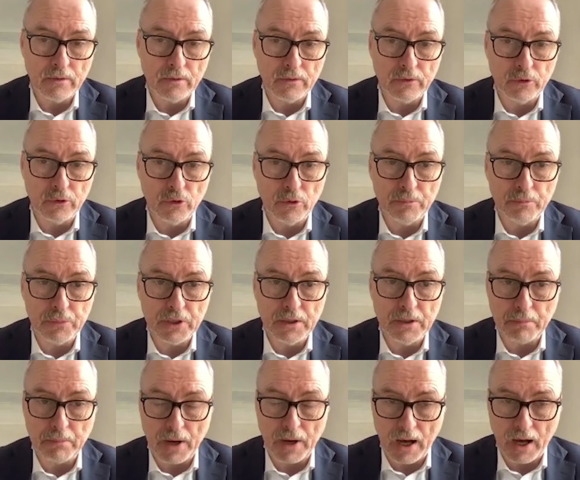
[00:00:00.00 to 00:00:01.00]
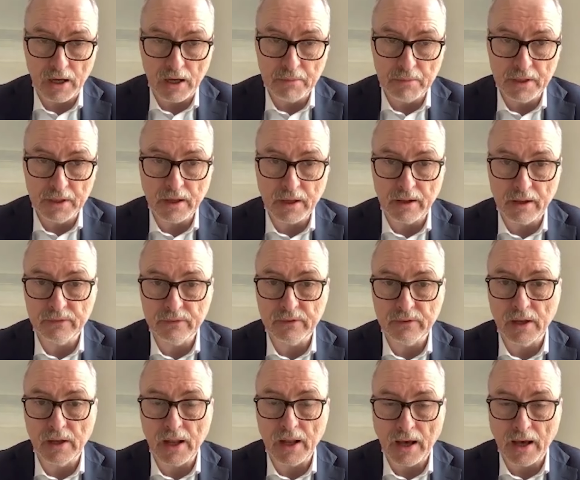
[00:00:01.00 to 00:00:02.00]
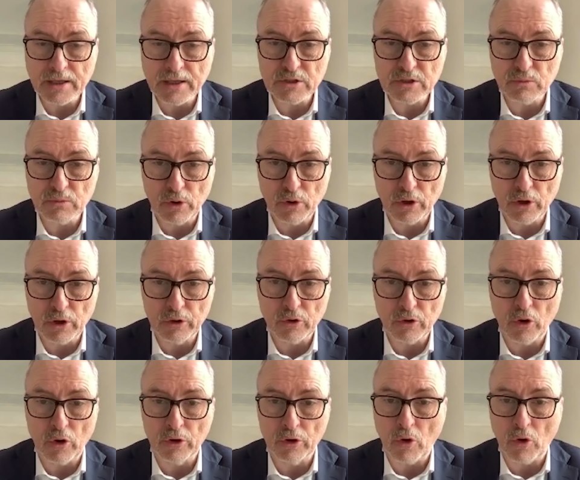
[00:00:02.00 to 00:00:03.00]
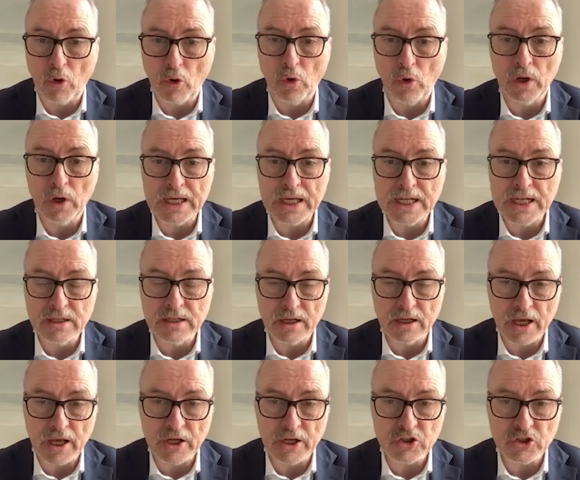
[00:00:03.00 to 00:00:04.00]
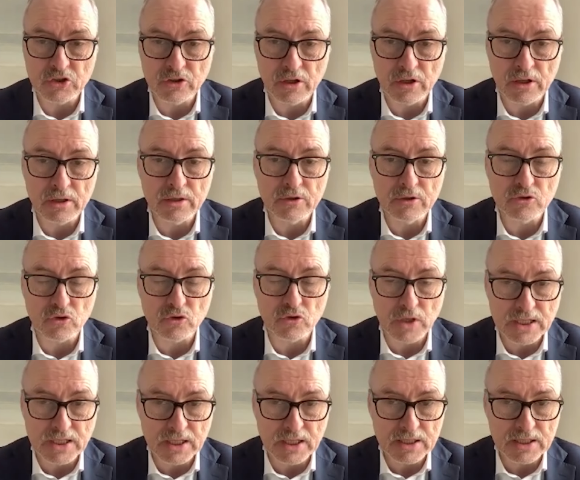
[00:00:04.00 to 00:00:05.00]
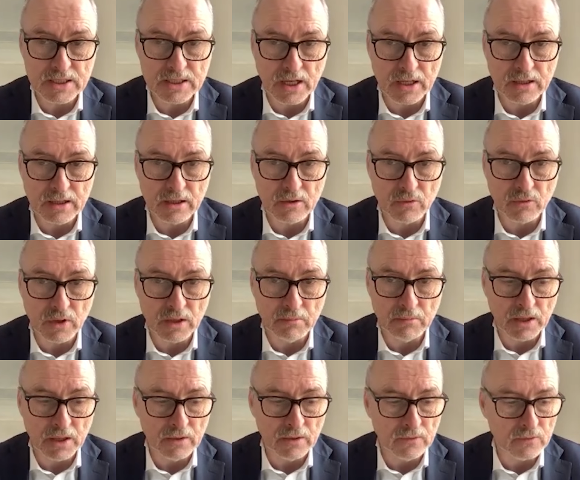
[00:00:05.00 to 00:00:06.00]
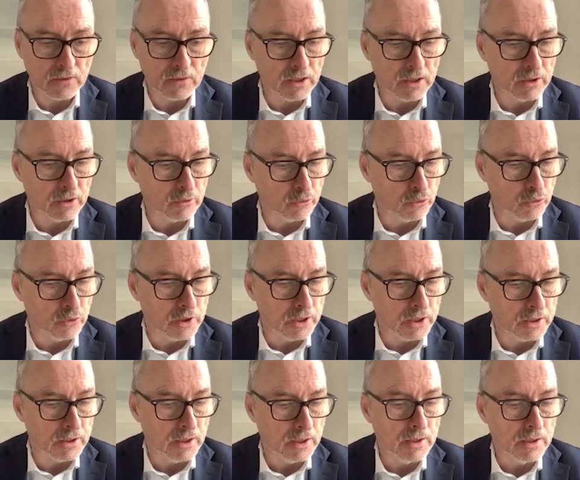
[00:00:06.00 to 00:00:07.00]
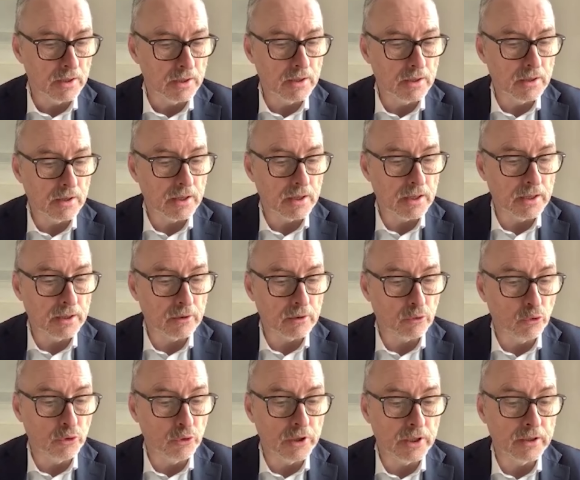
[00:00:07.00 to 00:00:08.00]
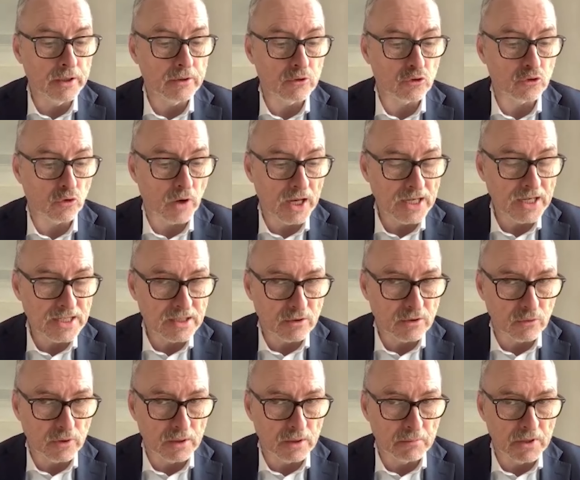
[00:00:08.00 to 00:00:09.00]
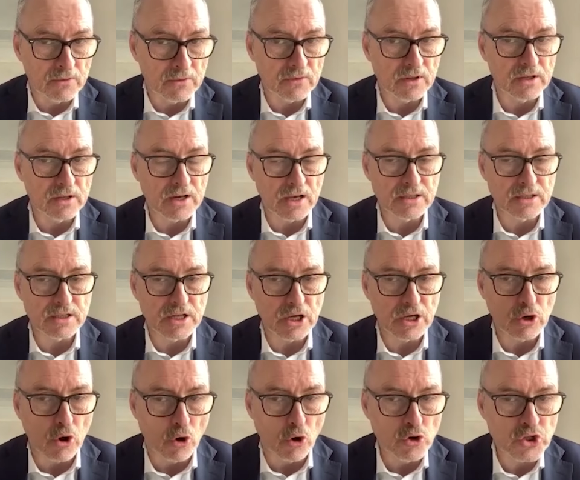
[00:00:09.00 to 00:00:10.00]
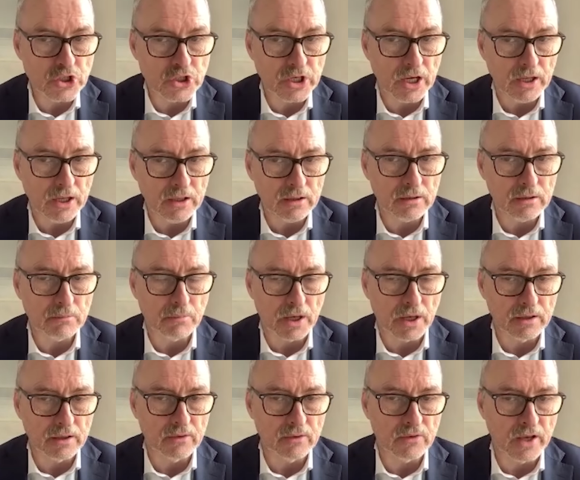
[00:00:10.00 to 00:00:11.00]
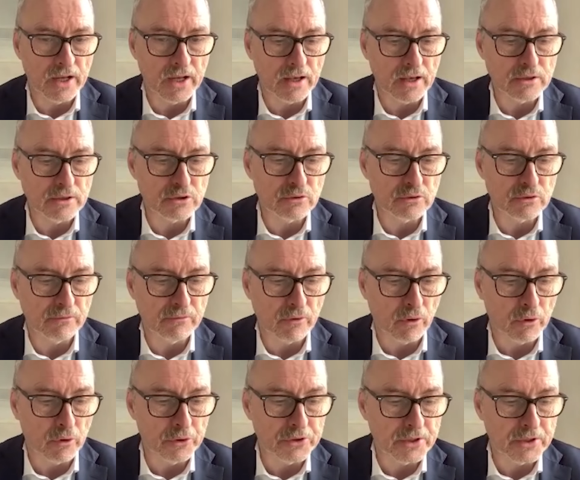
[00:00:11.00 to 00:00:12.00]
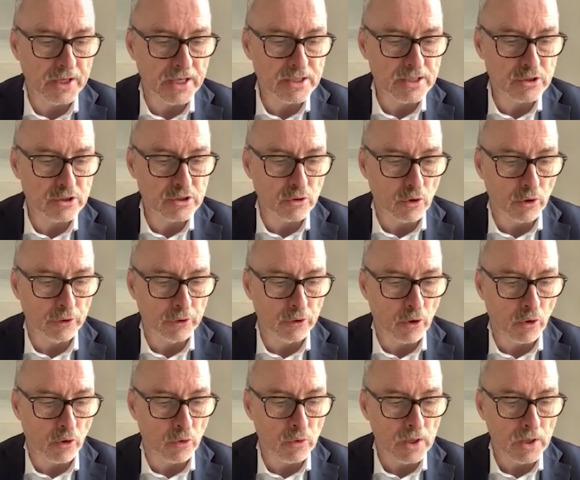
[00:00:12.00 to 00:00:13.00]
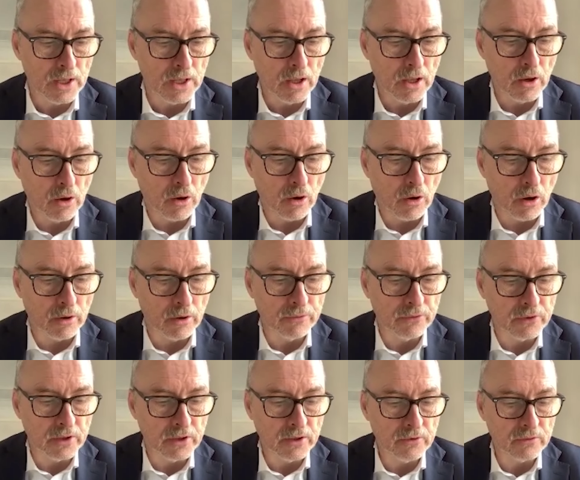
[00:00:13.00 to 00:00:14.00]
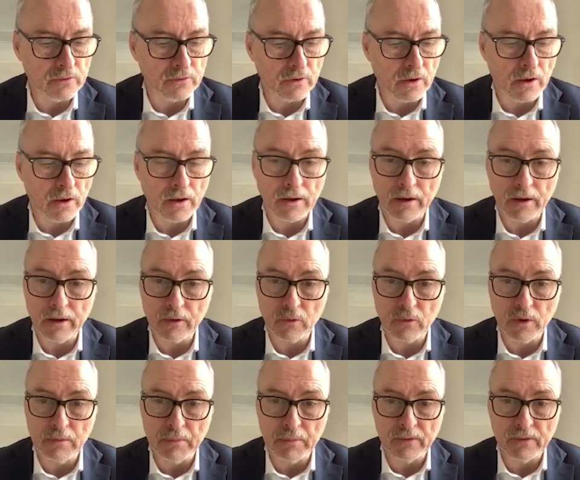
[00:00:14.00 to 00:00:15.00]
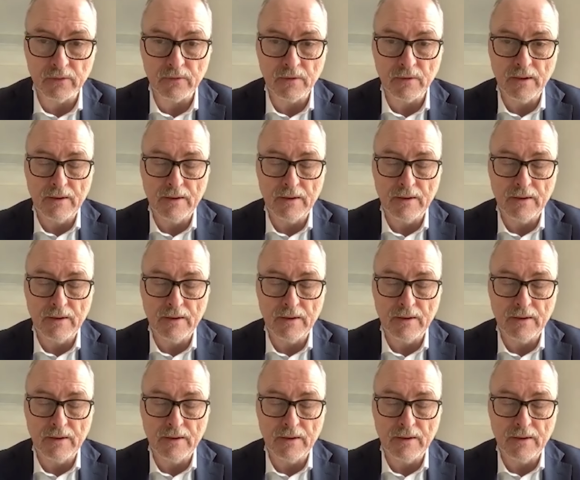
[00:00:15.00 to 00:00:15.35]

The European Parliament has the last word on all international treaties and agreements, including trade agreements. It does negotiate, but it then has to vote yes or no on these agreements.